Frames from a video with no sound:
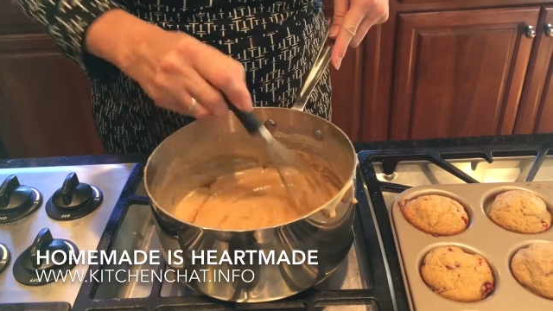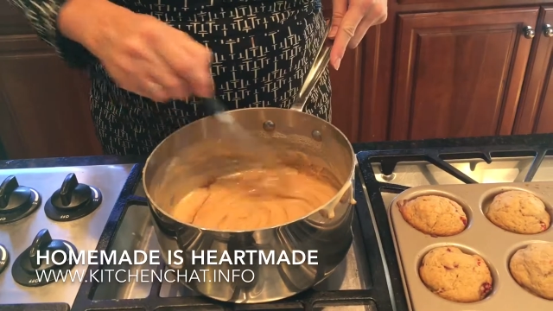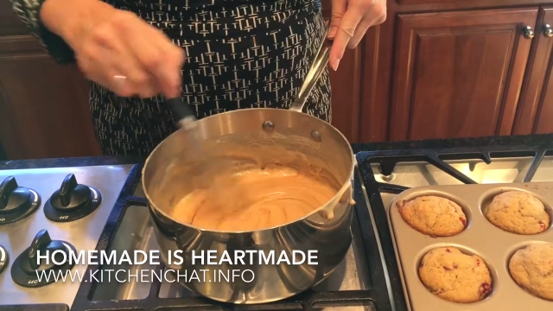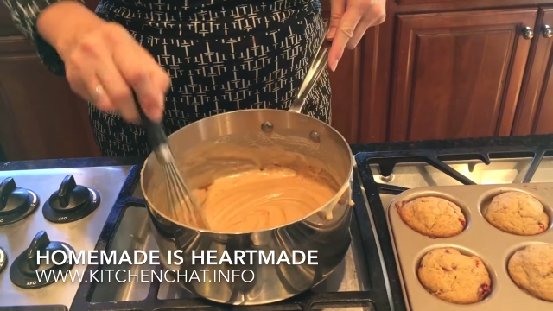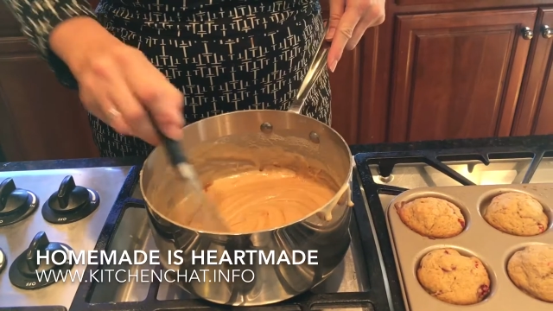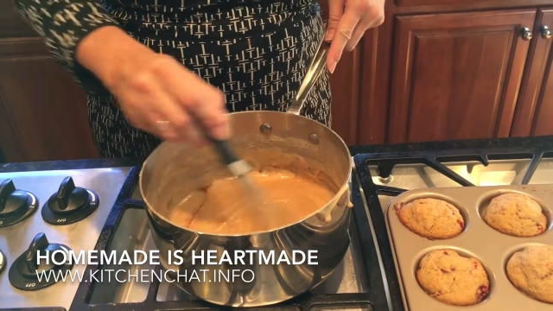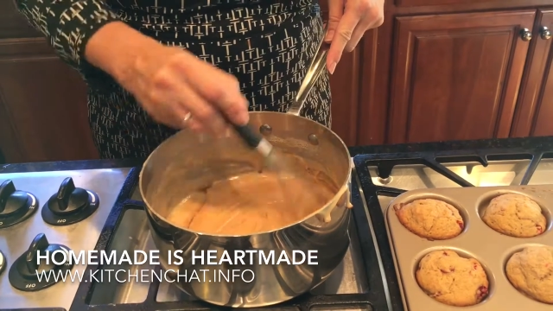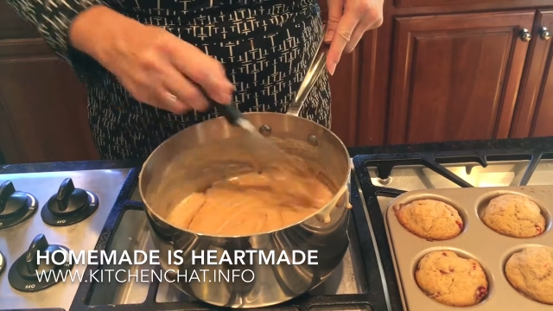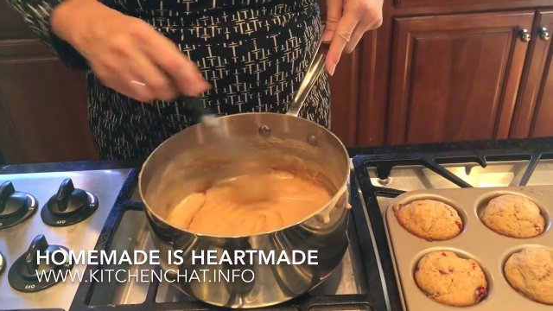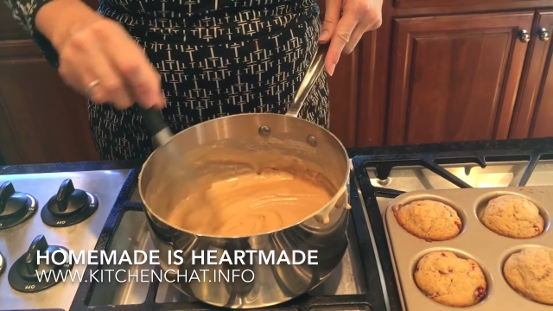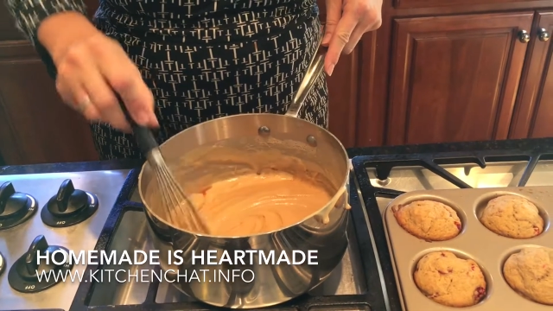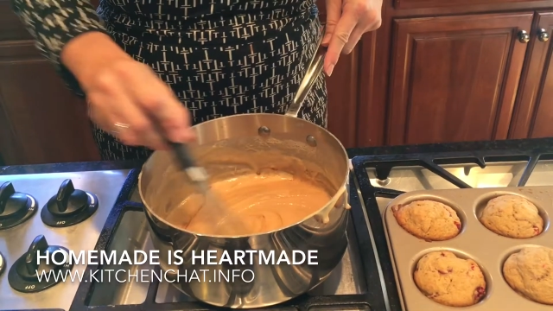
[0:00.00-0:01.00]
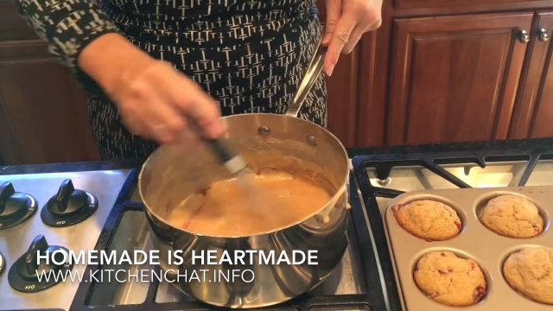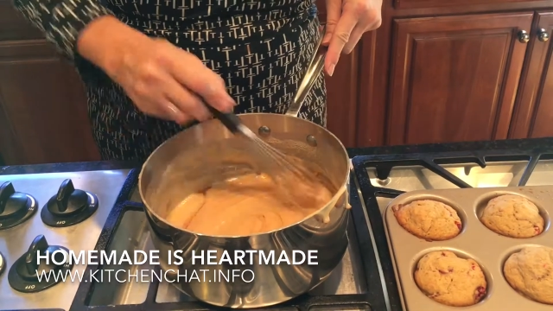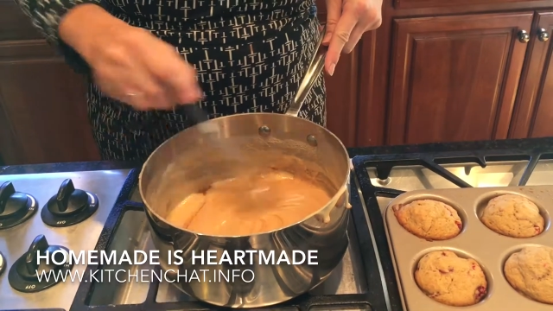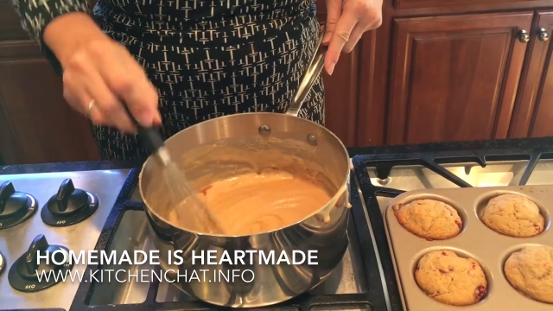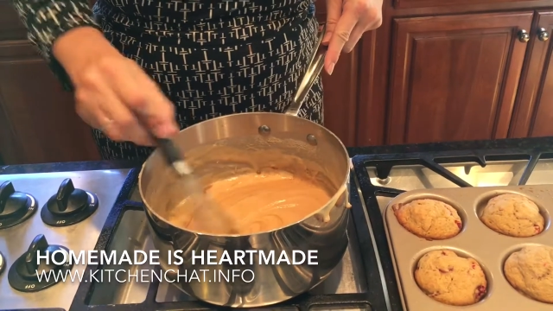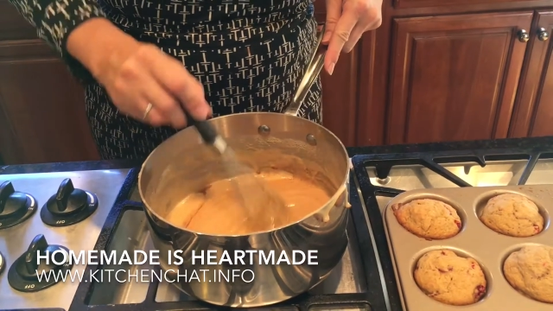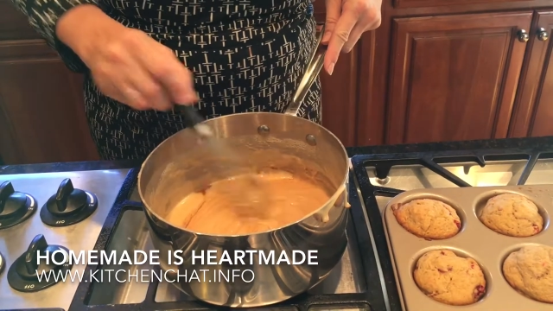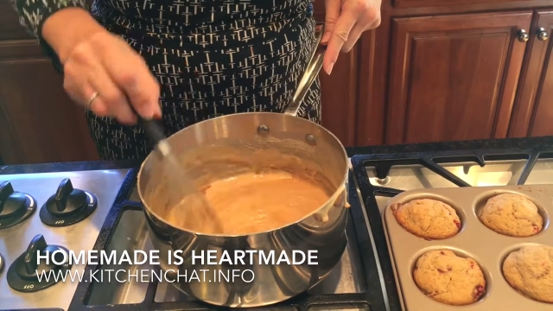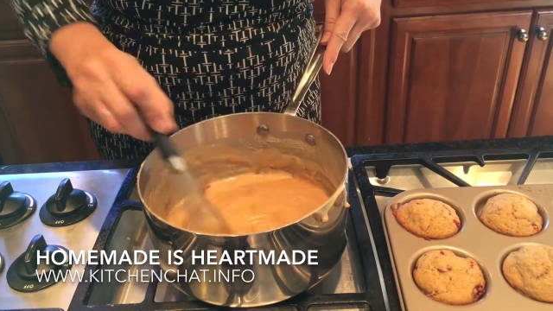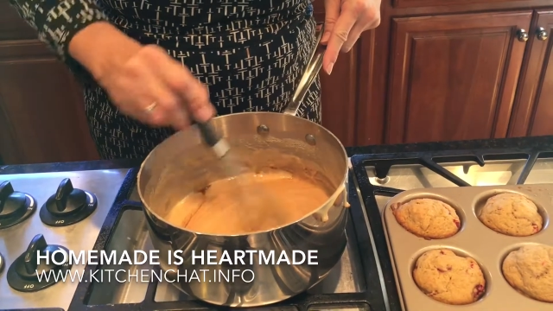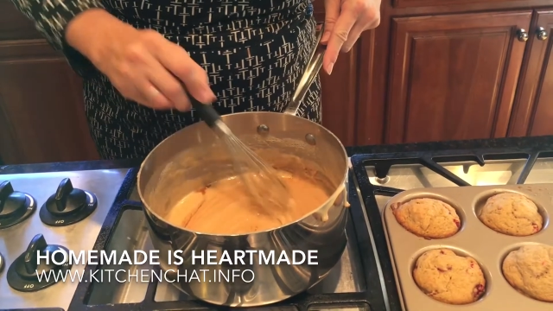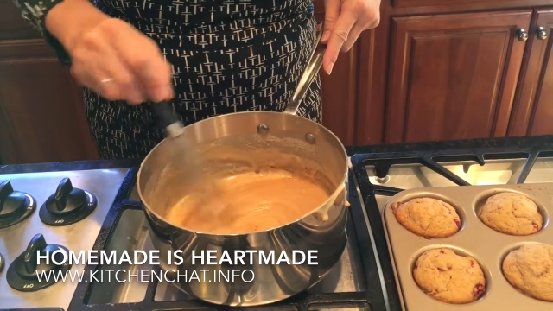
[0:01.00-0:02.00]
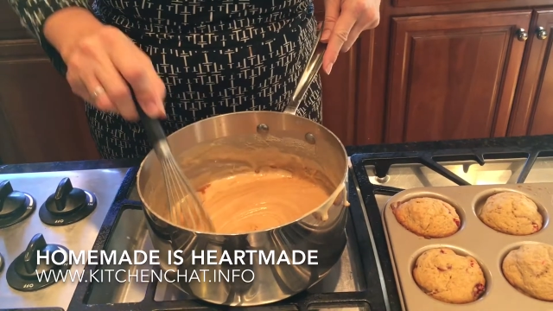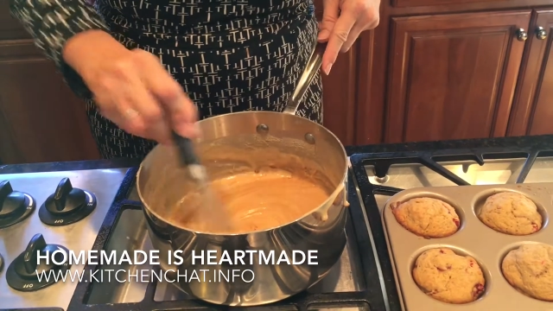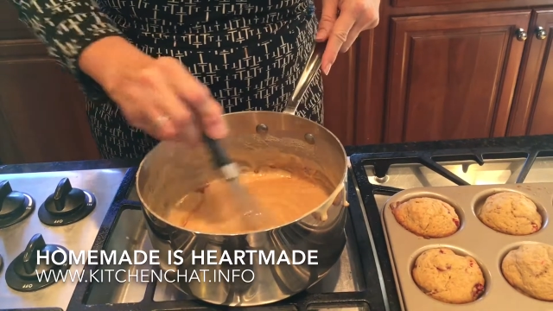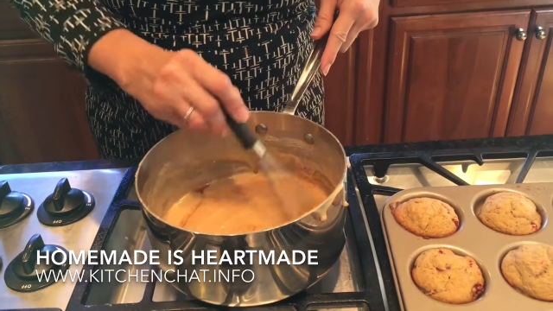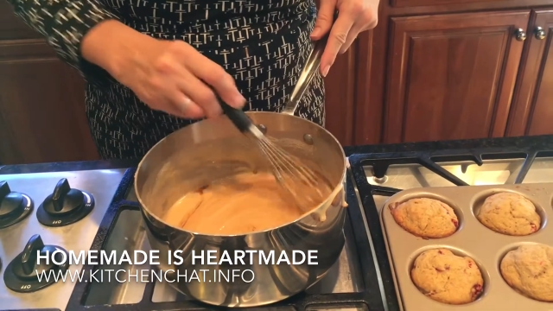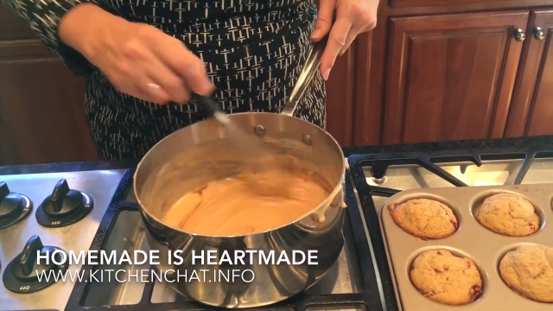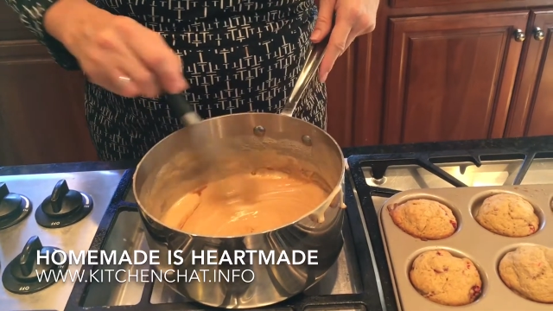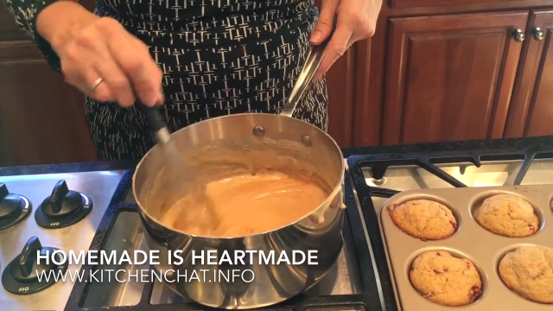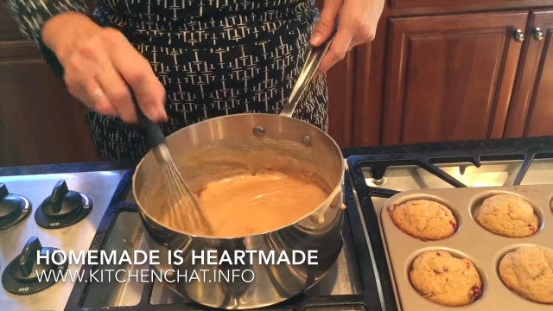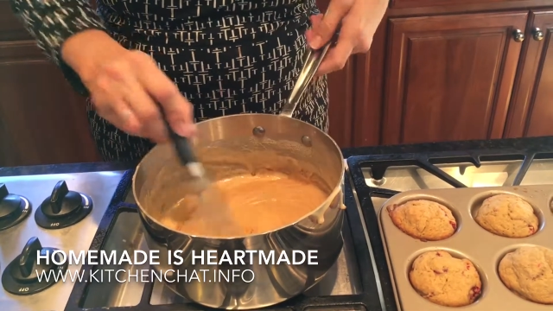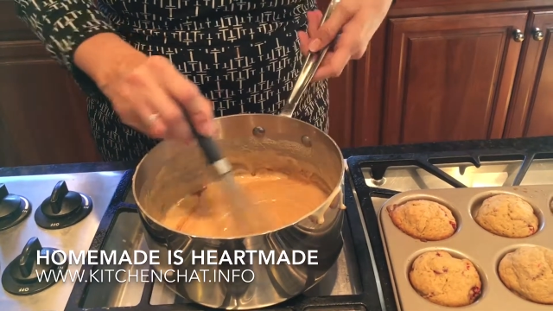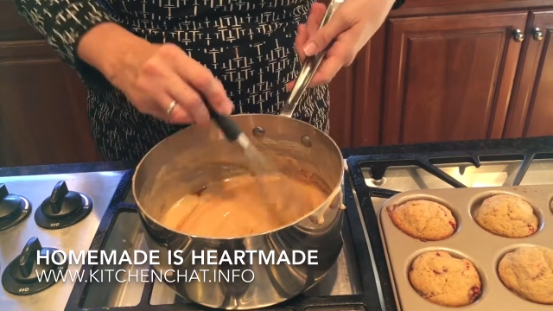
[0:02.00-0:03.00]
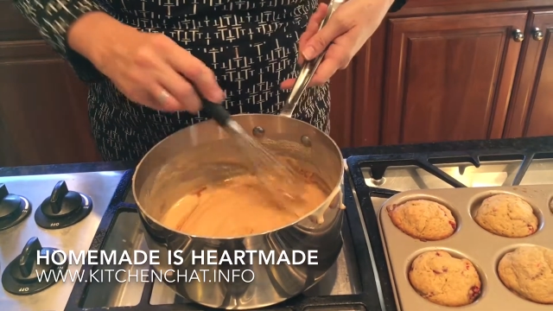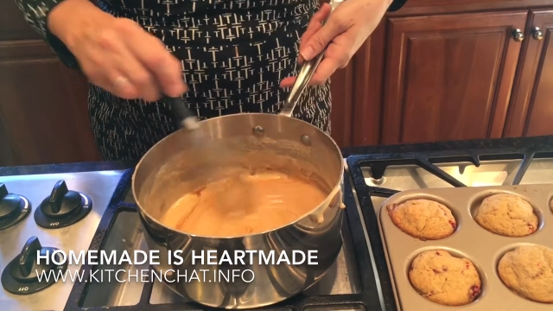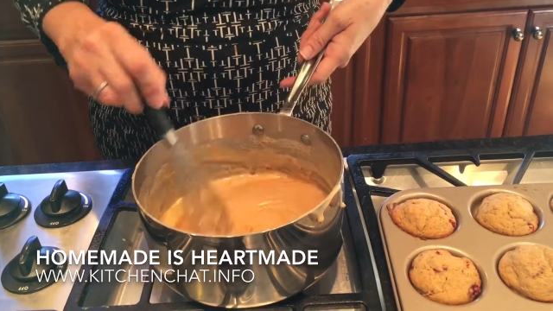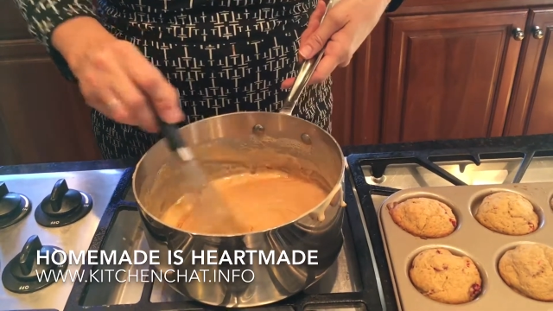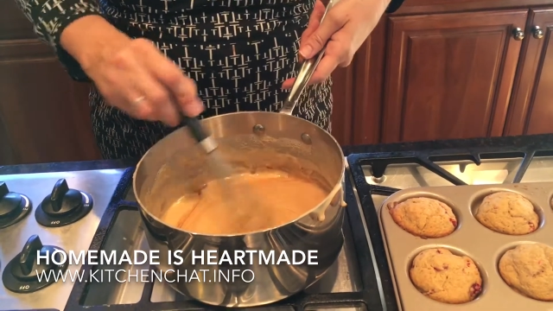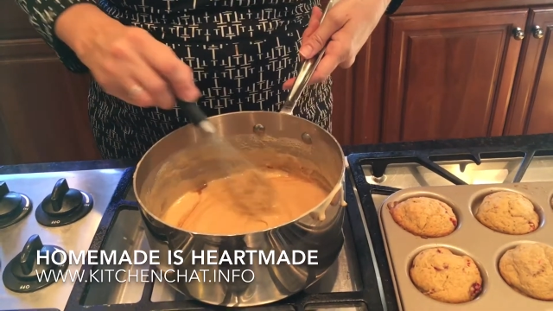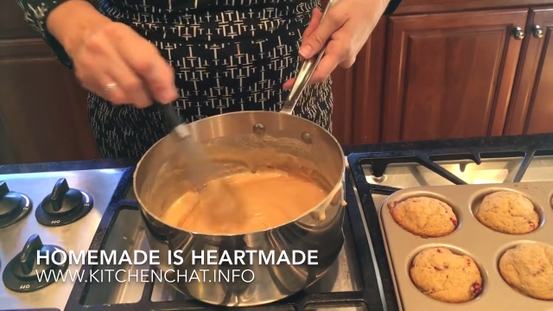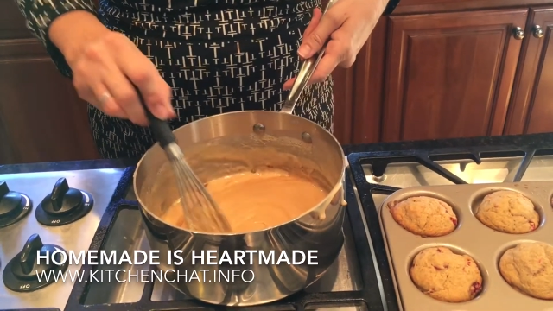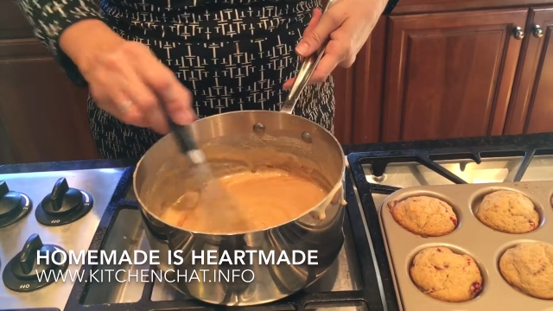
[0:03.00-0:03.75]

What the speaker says: No face is visible, so there are no lips to read.